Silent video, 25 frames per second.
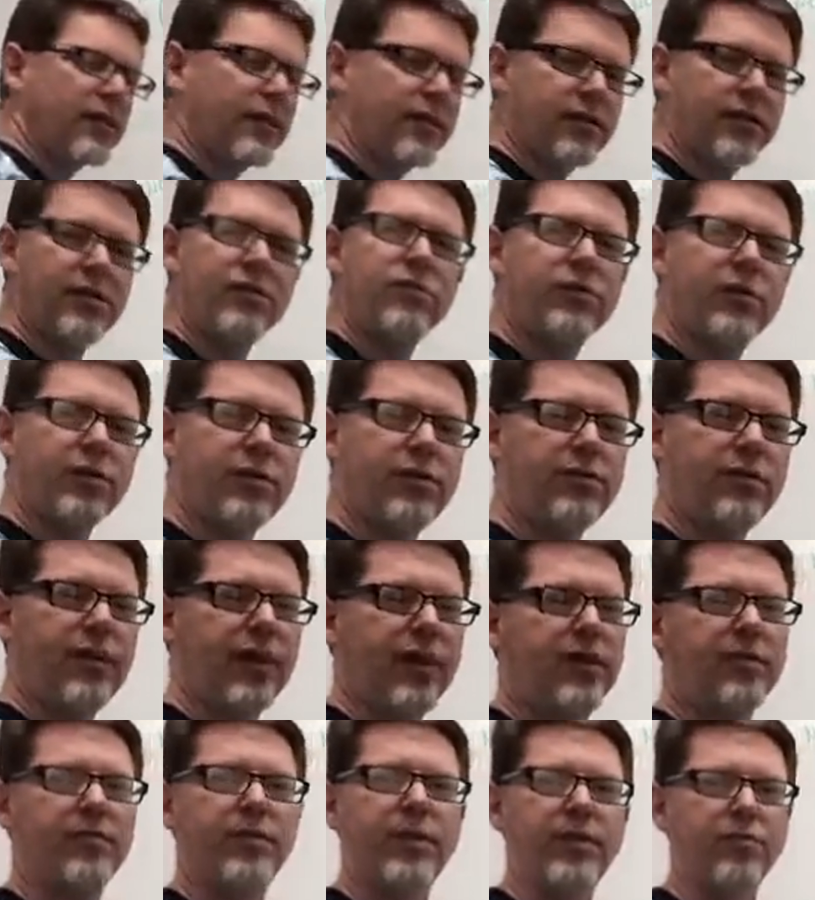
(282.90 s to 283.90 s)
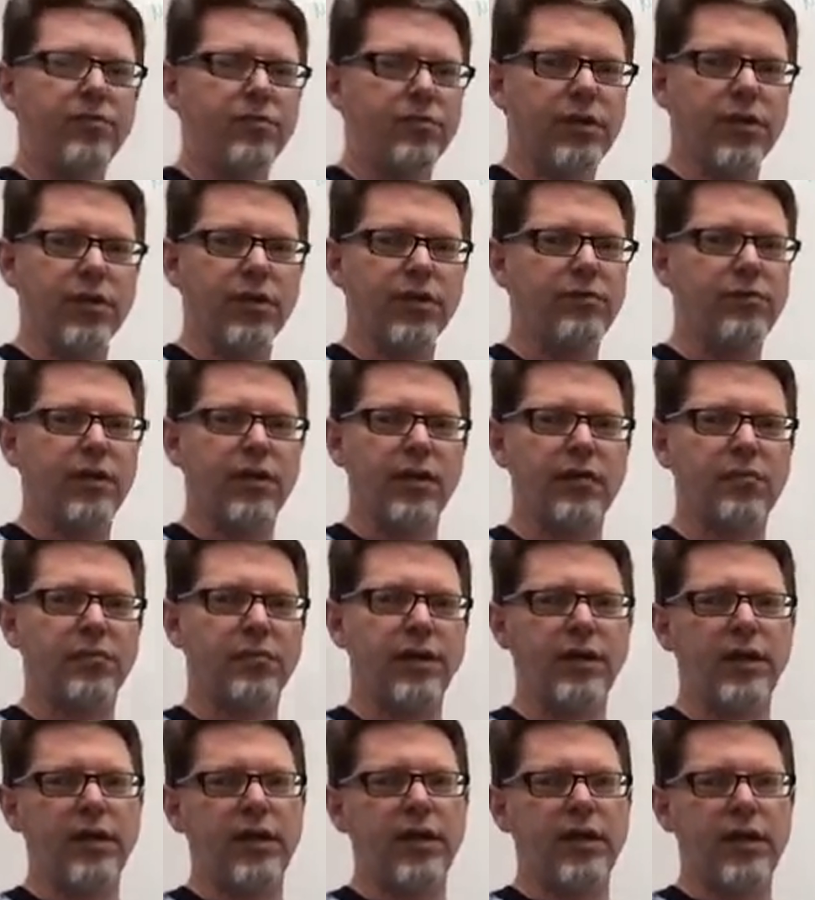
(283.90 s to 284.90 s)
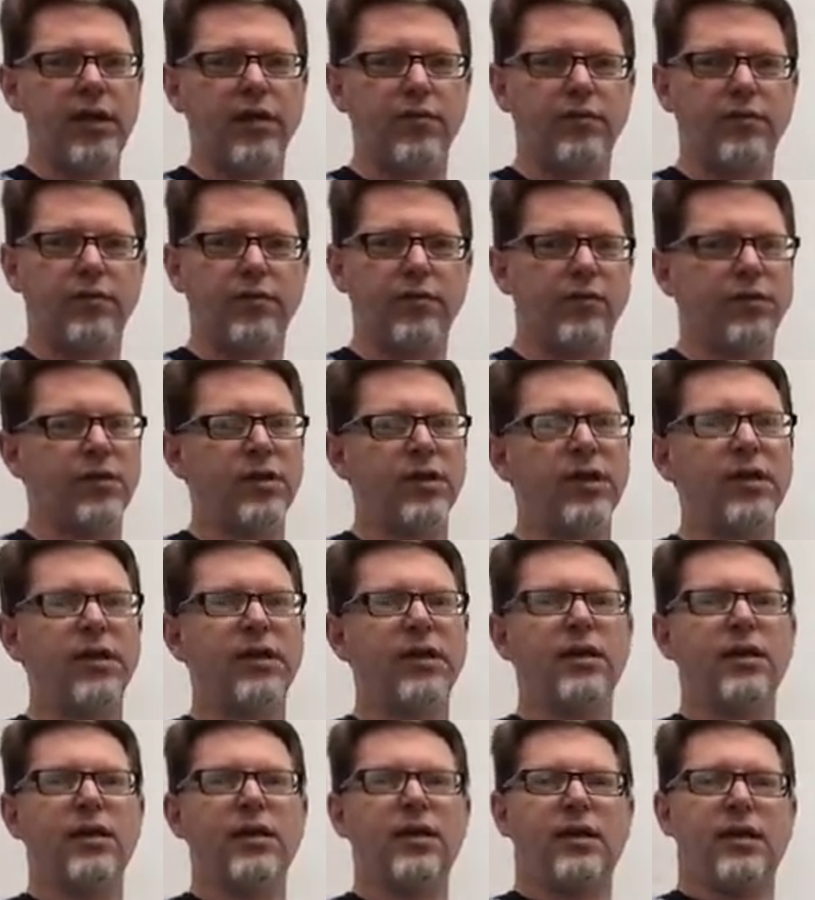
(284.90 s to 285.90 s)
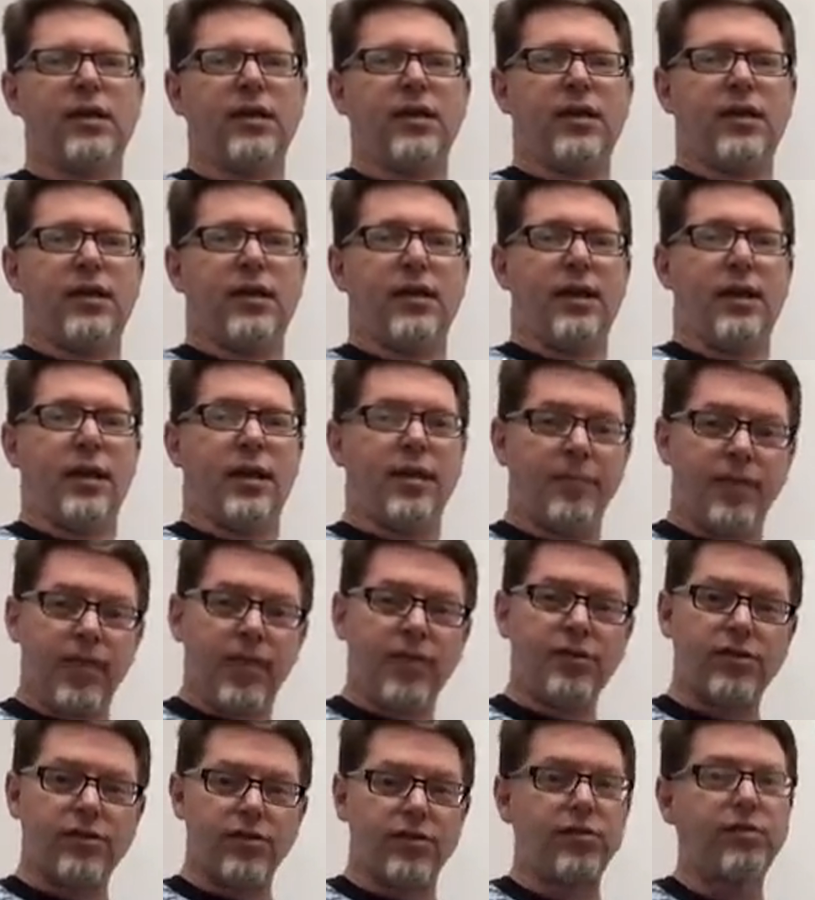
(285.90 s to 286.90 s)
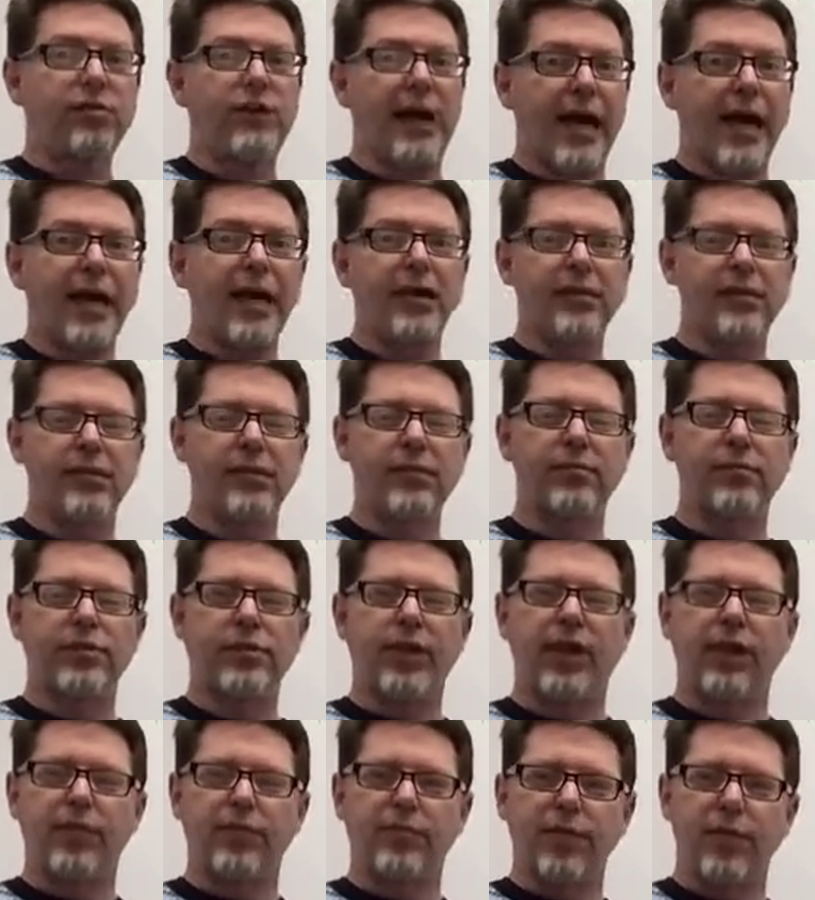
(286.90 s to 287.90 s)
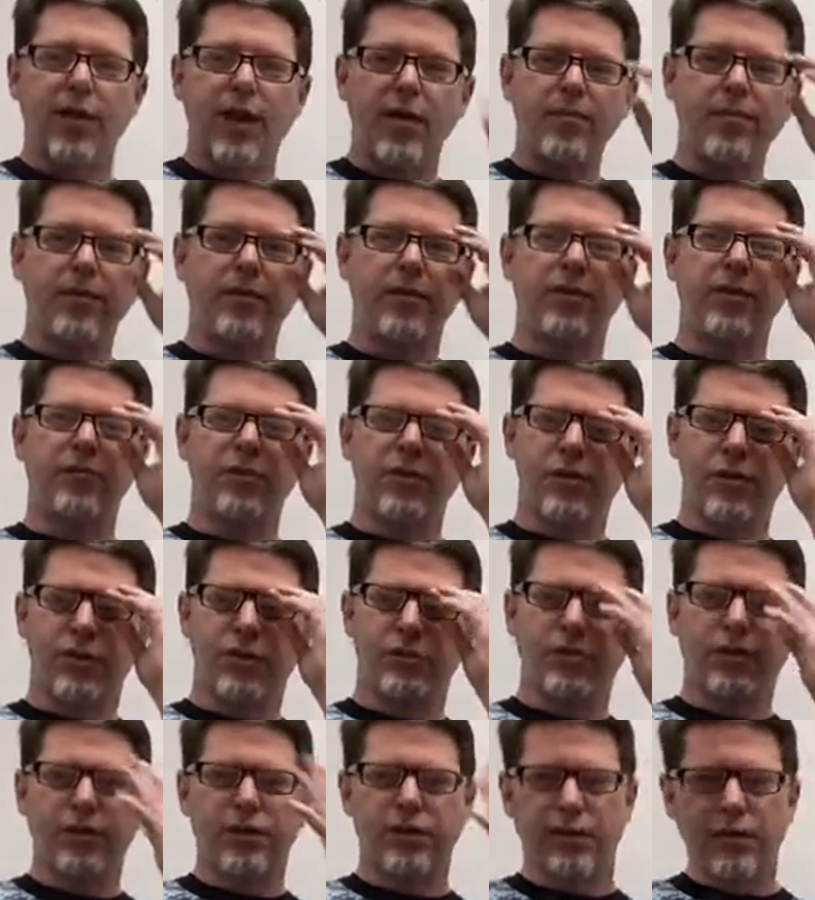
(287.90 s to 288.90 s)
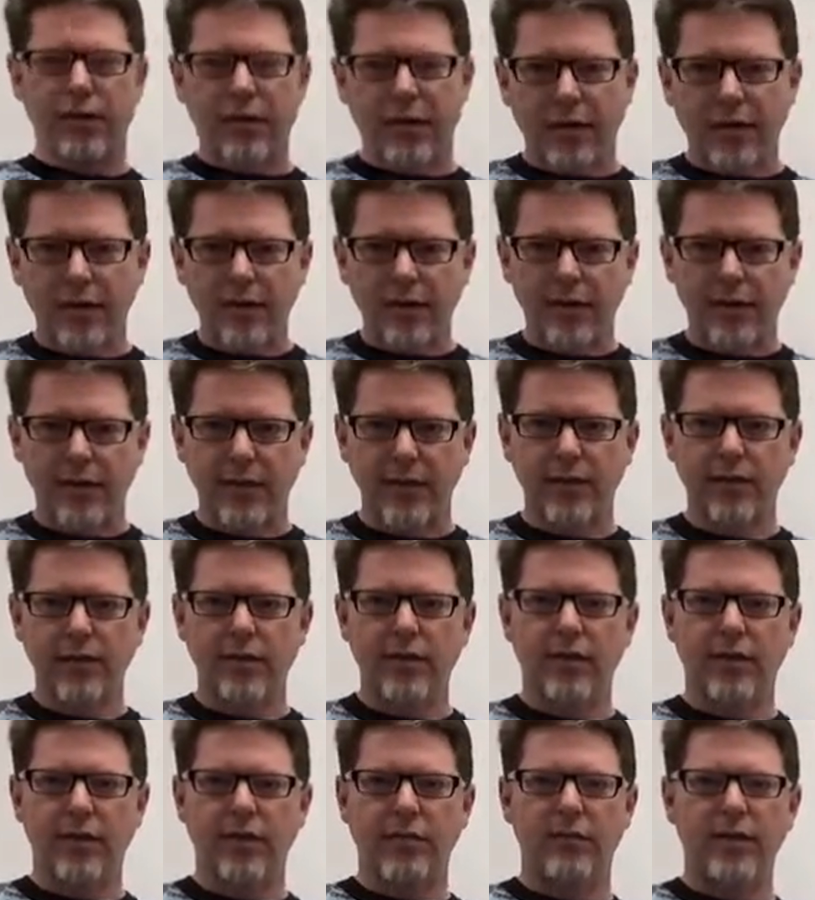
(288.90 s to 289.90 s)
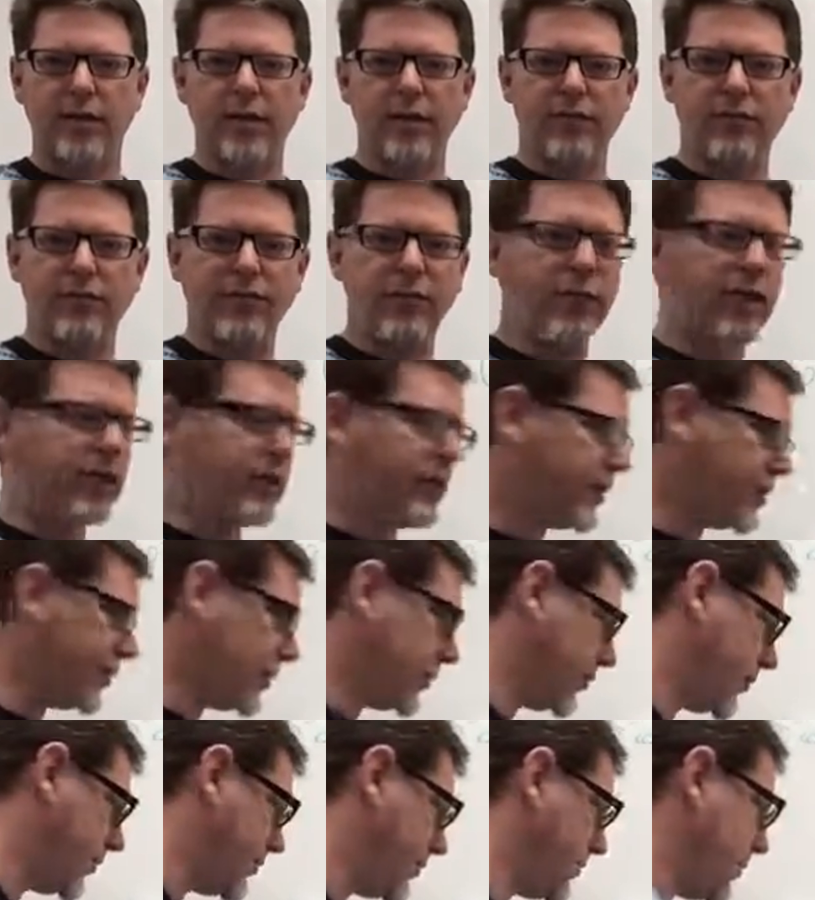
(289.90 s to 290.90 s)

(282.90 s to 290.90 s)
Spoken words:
This is where you've got to be really careful and make sure you add and subtract properly, which is where your calculator could come in if you needed to.